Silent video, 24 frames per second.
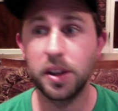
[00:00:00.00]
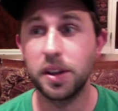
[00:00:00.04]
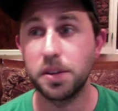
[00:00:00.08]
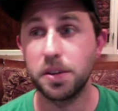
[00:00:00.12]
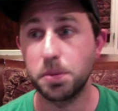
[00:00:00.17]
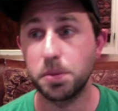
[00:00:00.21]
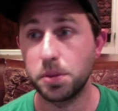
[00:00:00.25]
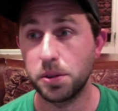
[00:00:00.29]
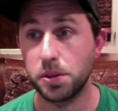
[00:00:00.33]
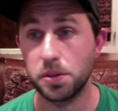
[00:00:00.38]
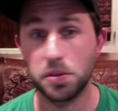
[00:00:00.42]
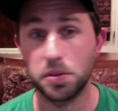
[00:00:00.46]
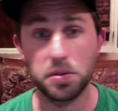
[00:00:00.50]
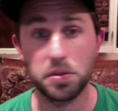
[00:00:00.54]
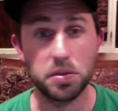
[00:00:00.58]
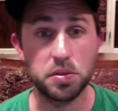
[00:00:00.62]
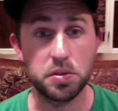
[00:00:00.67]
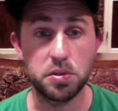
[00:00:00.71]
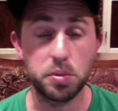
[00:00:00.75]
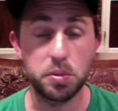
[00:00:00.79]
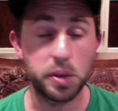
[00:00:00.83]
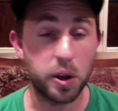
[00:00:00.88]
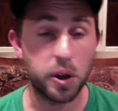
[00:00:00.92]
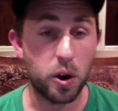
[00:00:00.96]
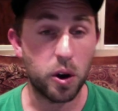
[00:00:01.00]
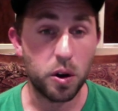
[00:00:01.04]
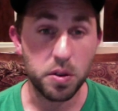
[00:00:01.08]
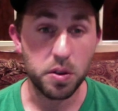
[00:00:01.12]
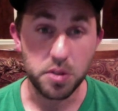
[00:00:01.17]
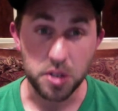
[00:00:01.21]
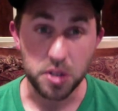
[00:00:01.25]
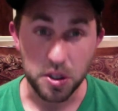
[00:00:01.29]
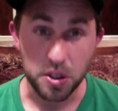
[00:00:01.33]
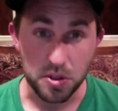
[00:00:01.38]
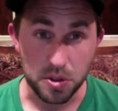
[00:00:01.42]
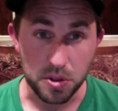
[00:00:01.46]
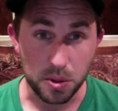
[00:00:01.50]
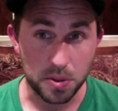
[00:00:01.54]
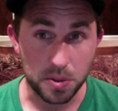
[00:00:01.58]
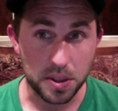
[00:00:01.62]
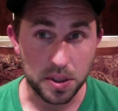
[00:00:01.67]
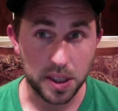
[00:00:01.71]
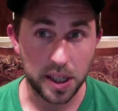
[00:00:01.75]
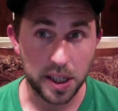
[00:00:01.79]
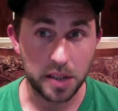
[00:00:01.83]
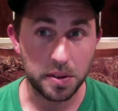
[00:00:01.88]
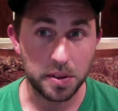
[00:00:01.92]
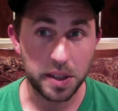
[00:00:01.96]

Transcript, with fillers: we're doing all this consulting now.